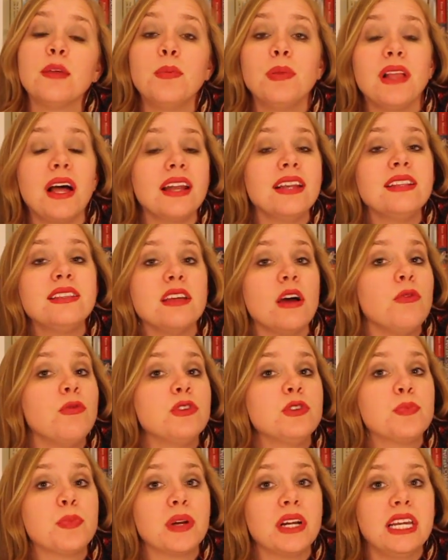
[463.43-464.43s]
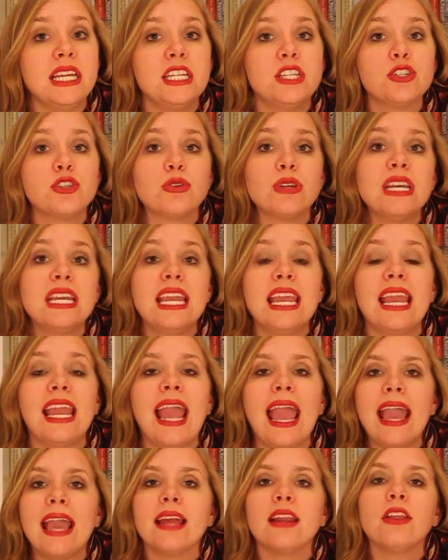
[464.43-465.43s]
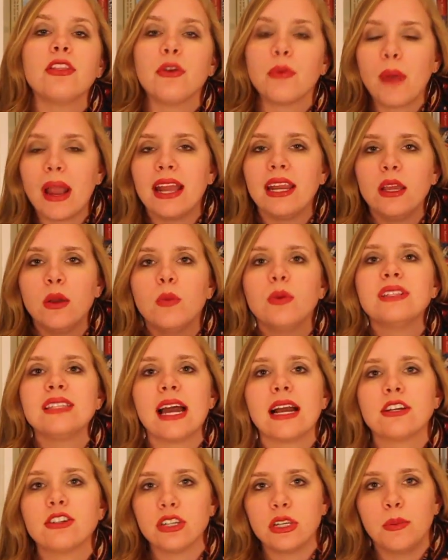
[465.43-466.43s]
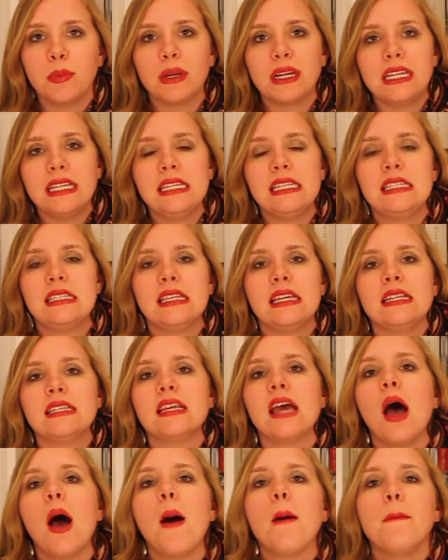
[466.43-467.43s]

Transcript: the plot itself was pretty intriguing and the writing was actually pretty decent,